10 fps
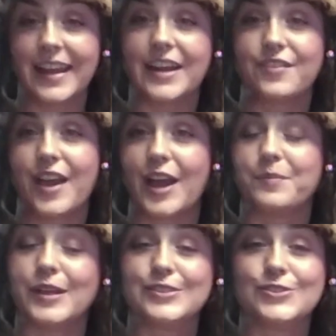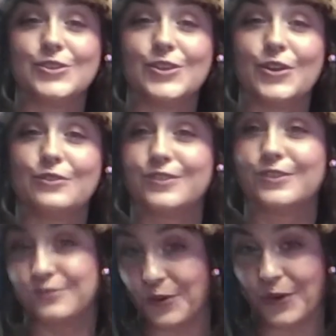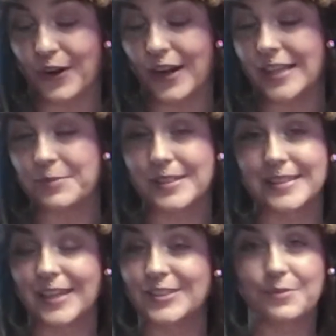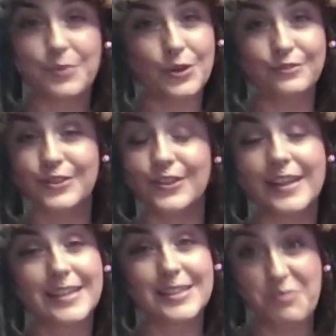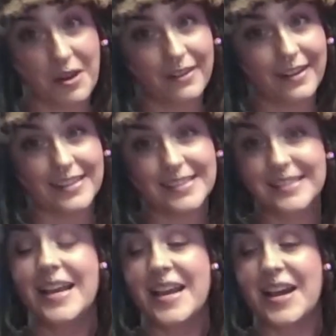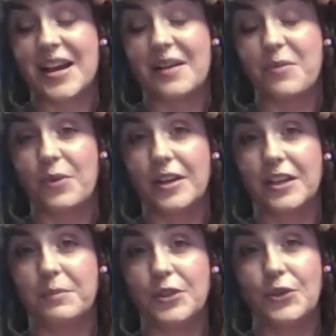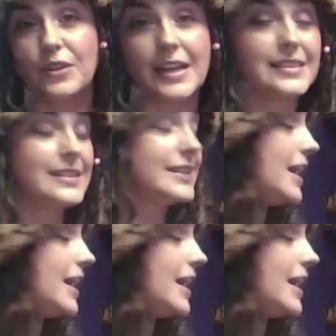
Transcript: and I've had my studio for 4, and it's been such a beautiful experience. We're going to be utilizing